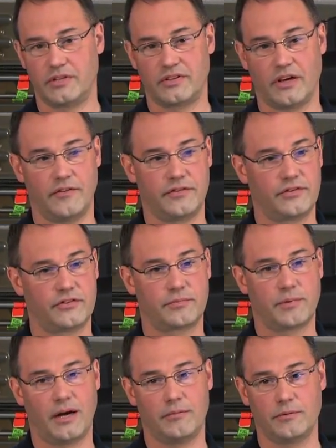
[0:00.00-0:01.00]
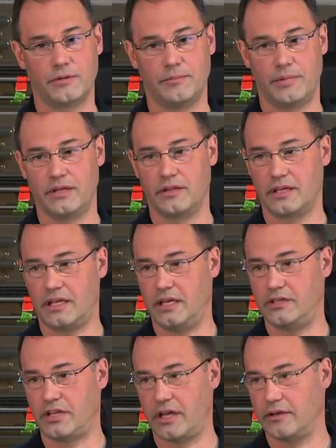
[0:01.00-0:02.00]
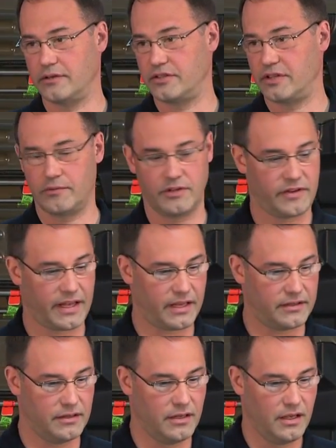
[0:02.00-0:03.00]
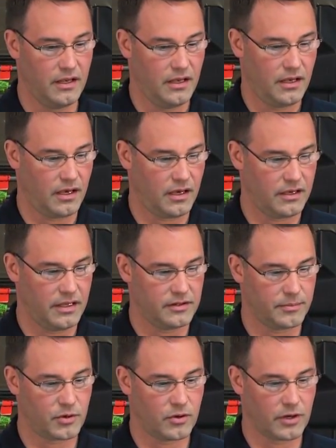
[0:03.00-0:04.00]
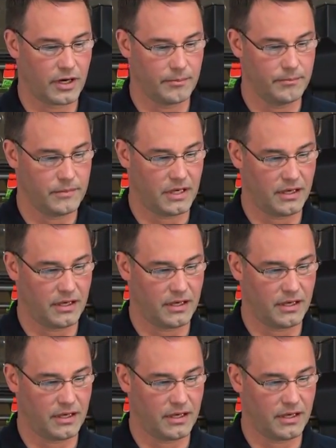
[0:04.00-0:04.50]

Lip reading: itself, this has probably been the key challenge that we've had in the program